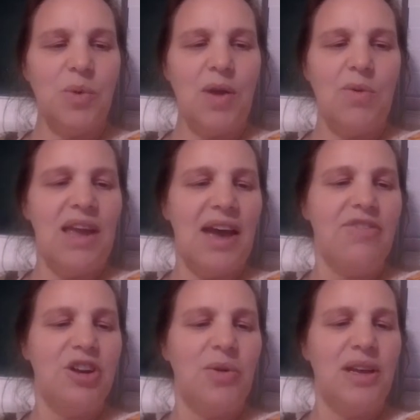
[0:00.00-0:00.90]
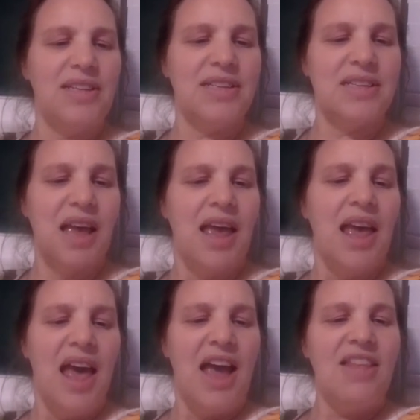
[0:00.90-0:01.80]
way we have doughnuts.
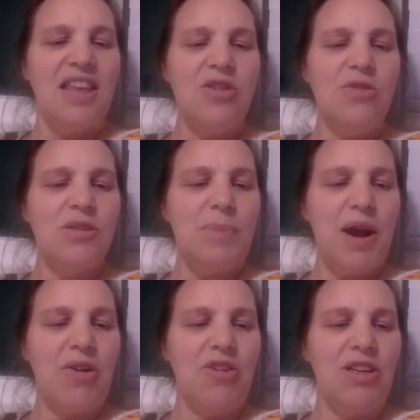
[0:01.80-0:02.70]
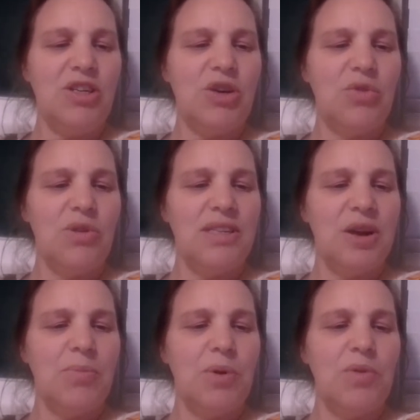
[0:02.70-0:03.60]
And they used bear grease to grease
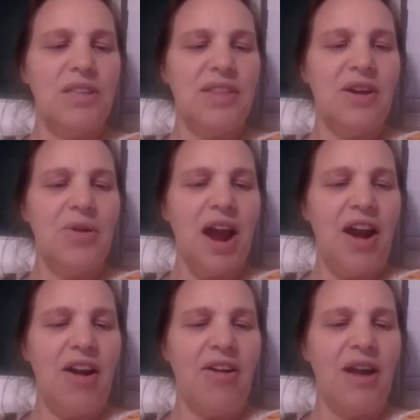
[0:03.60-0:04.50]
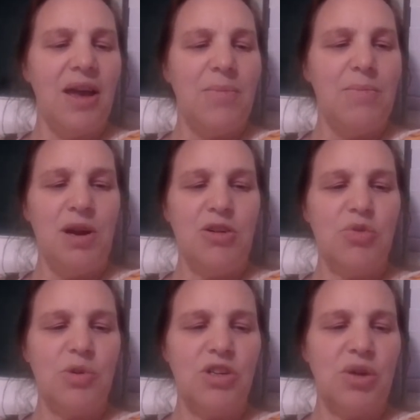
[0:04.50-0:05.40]
their boots and their hair.
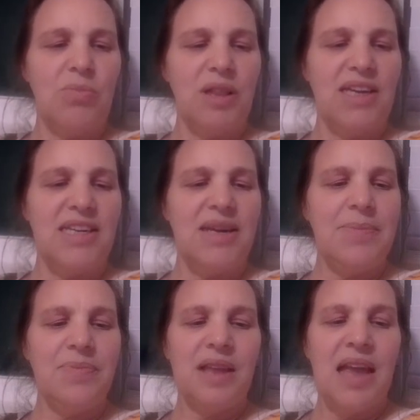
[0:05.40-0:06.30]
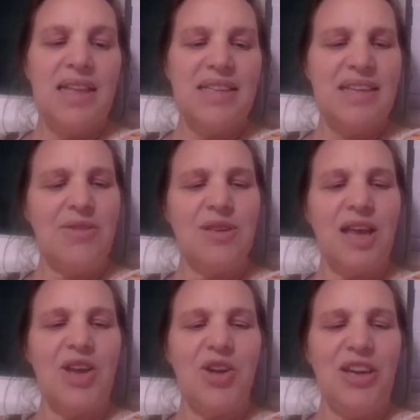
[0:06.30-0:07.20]
Bears were so plenty. Sounds
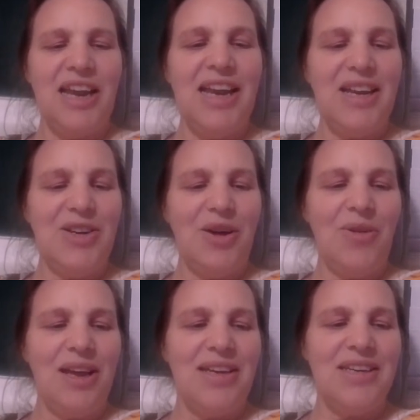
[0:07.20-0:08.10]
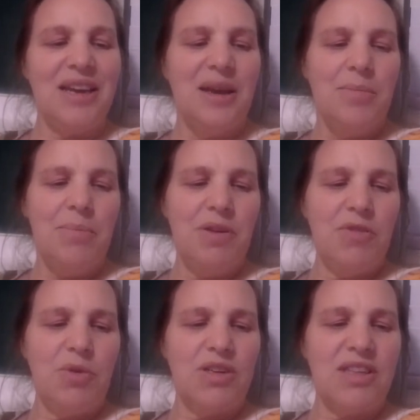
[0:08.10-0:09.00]
like good eating, don't it? But of
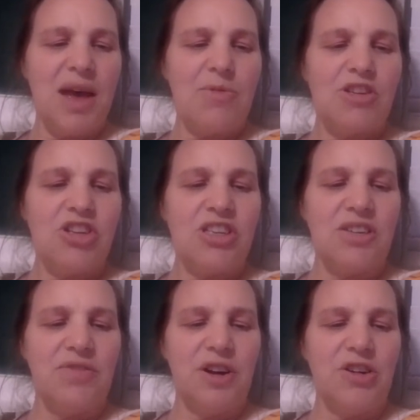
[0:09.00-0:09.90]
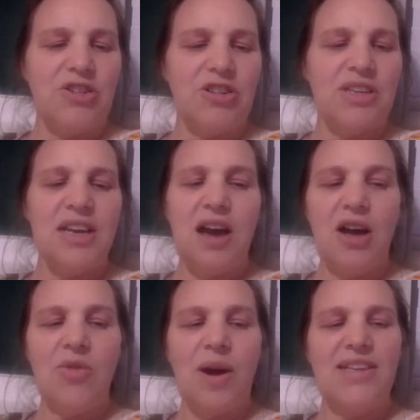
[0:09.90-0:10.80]
course that was just at first. It
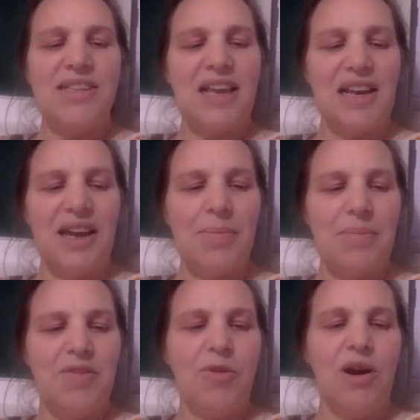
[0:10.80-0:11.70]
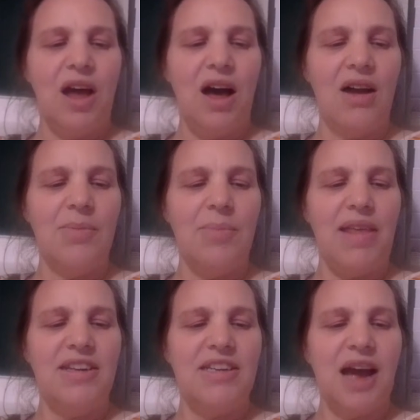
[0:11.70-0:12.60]
got quite settled up before long, and by
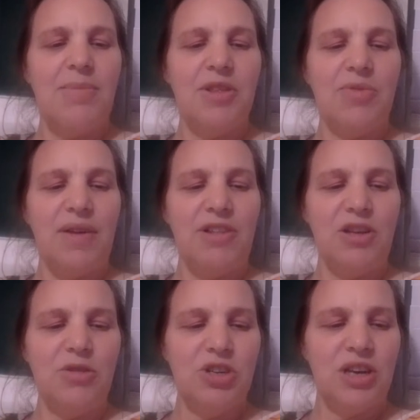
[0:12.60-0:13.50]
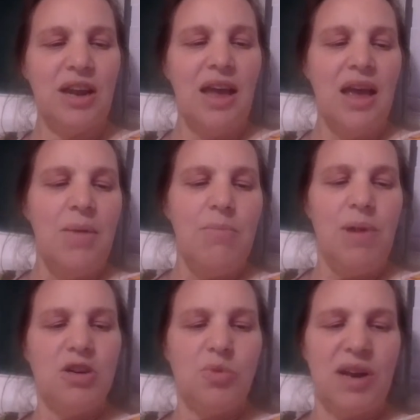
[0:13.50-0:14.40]
the time of the Revolution,
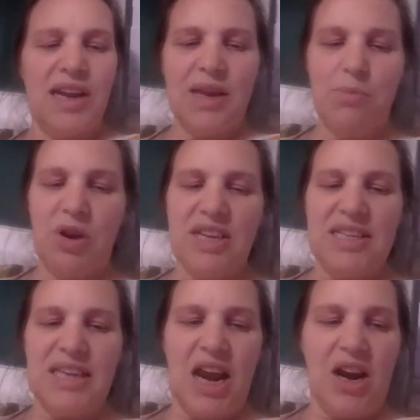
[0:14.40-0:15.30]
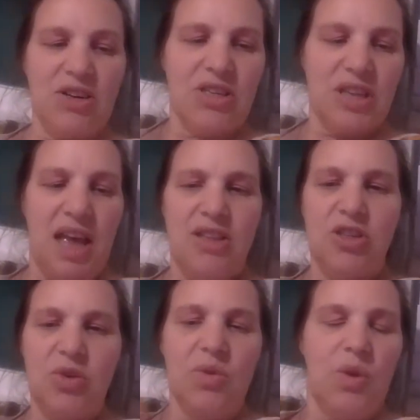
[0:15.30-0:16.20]
bears were getting pretty scarce, and
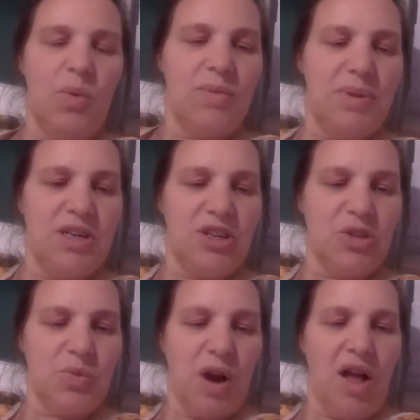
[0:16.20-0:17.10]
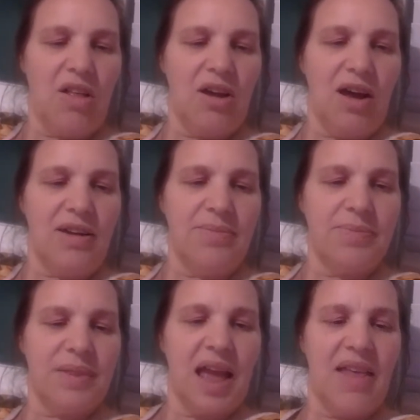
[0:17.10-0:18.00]
soon the wood pigeons were all
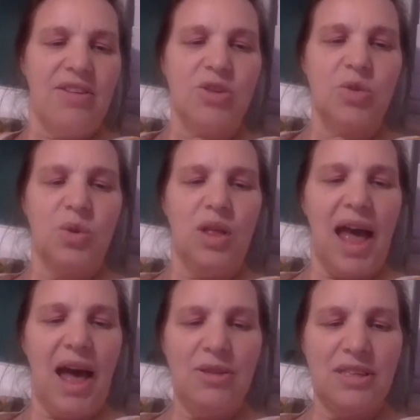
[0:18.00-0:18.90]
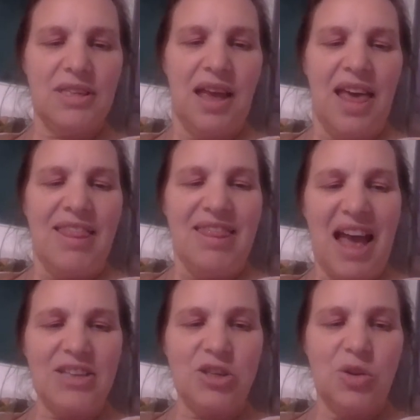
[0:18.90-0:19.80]
gone. And the schoolhouse,
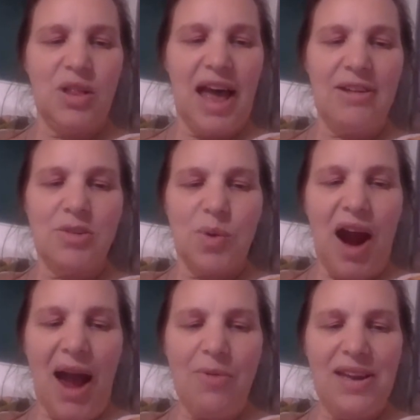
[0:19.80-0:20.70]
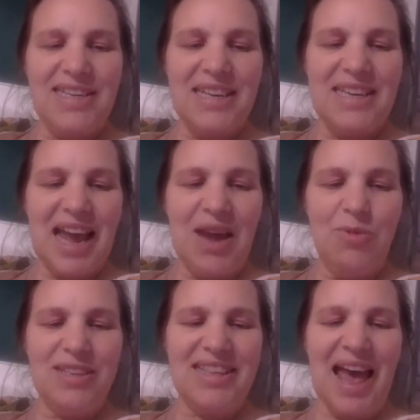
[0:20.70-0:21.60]
that schoolhouse where I went today,
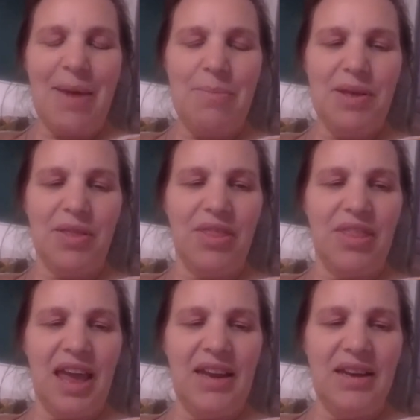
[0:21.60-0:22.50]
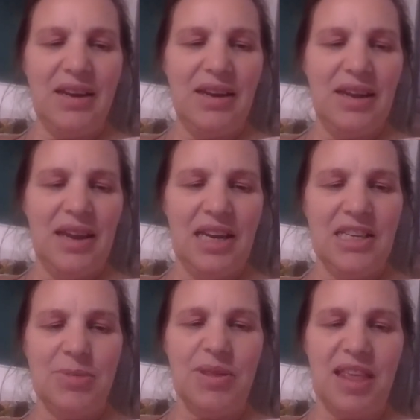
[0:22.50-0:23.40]
was that built then?"
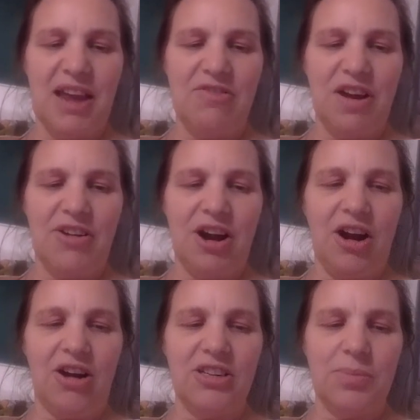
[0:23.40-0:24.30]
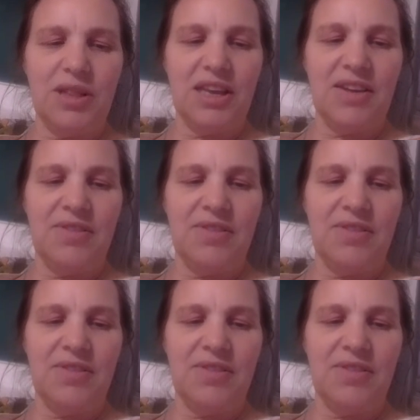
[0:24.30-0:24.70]
Elizabeth Ann found it hard to believe.